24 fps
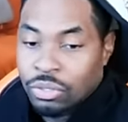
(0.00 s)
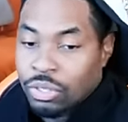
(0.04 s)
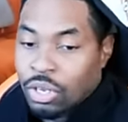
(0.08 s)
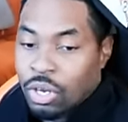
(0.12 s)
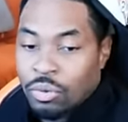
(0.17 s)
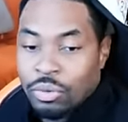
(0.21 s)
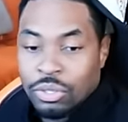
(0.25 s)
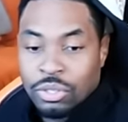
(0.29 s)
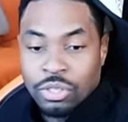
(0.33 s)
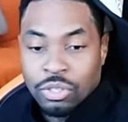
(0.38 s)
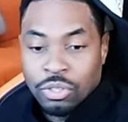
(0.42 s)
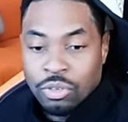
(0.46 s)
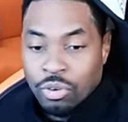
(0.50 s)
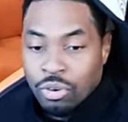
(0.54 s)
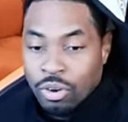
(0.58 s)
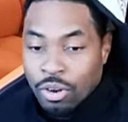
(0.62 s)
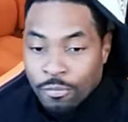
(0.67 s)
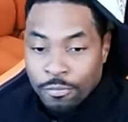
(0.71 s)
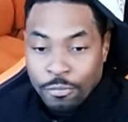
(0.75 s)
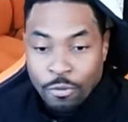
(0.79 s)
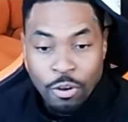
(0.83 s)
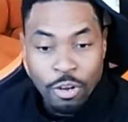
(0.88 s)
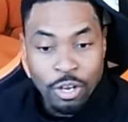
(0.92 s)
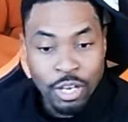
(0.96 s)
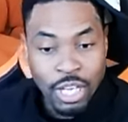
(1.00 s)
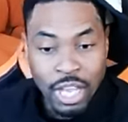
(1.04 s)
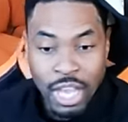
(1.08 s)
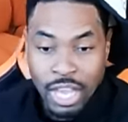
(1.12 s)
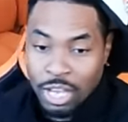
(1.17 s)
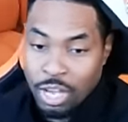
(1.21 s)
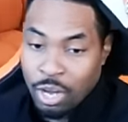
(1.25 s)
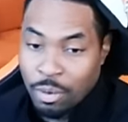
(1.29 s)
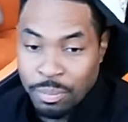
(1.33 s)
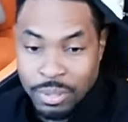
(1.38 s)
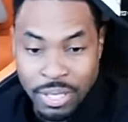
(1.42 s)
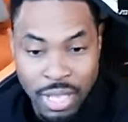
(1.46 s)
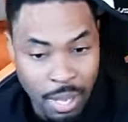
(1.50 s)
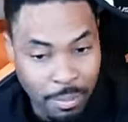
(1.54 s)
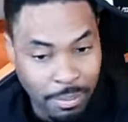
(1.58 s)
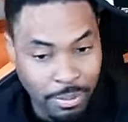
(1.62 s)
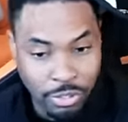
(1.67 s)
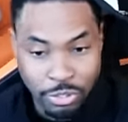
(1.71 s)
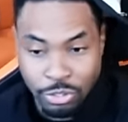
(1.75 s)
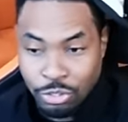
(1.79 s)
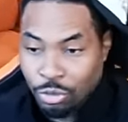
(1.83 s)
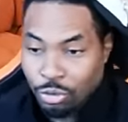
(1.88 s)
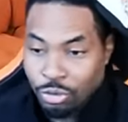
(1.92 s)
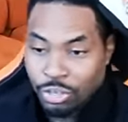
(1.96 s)
know what the corn for. He ain't gonna be able
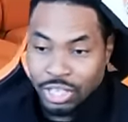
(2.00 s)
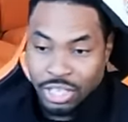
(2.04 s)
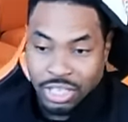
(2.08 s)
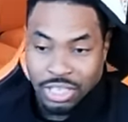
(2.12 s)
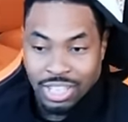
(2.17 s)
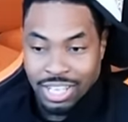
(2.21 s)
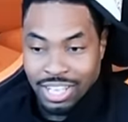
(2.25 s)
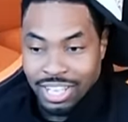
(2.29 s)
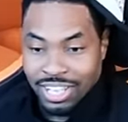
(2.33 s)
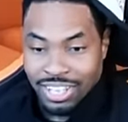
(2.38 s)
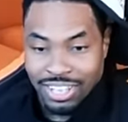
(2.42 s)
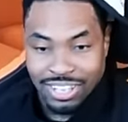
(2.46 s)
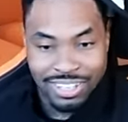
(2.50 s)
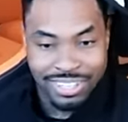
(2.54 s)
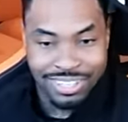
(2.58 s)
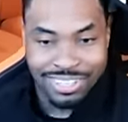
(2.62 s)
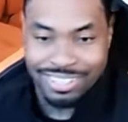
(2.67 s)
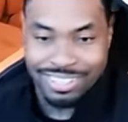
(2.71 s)
to do it again.